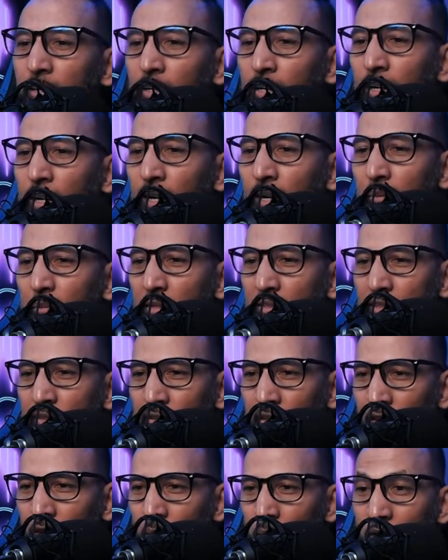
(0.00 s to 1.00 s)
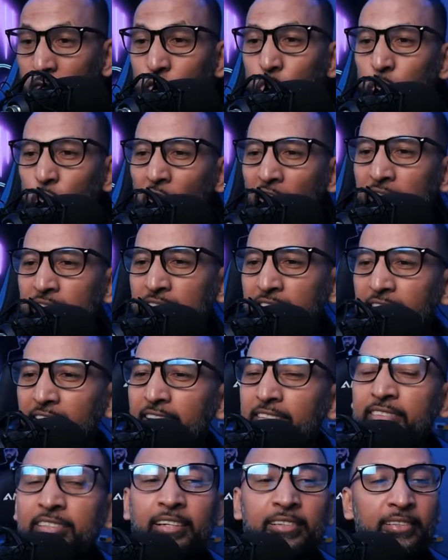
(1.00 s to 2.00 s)
There's another comment.
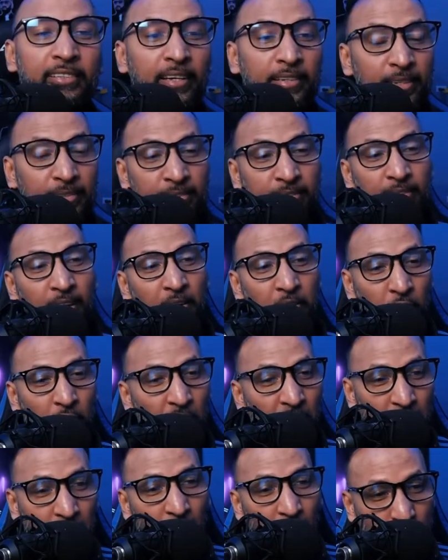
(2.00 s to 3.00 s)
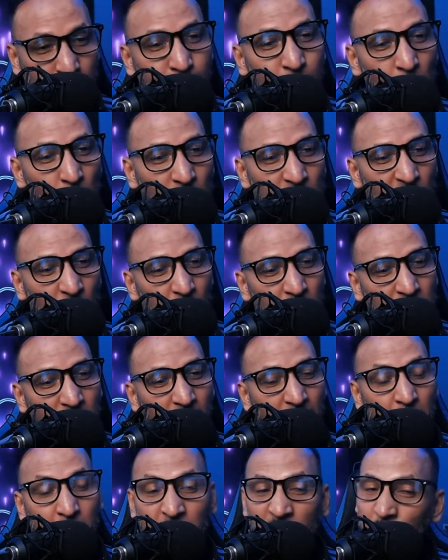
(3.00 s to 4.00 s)
Drex868. This is another guy, folks. I want
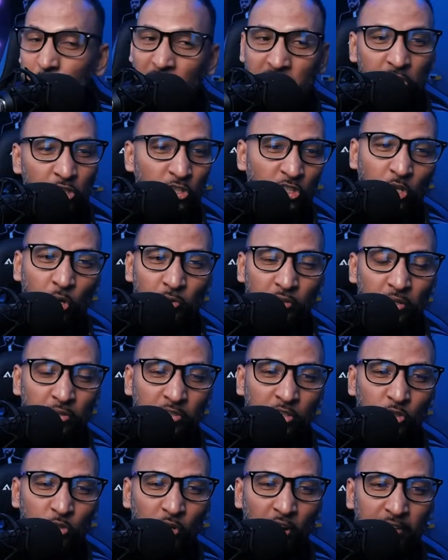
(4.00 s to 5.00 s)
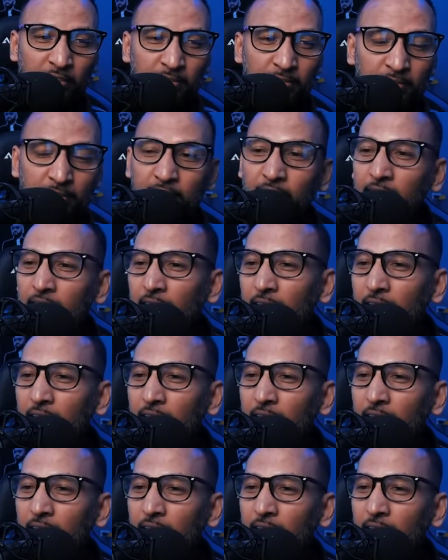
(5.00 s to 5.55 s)
a special shout-out to Drex.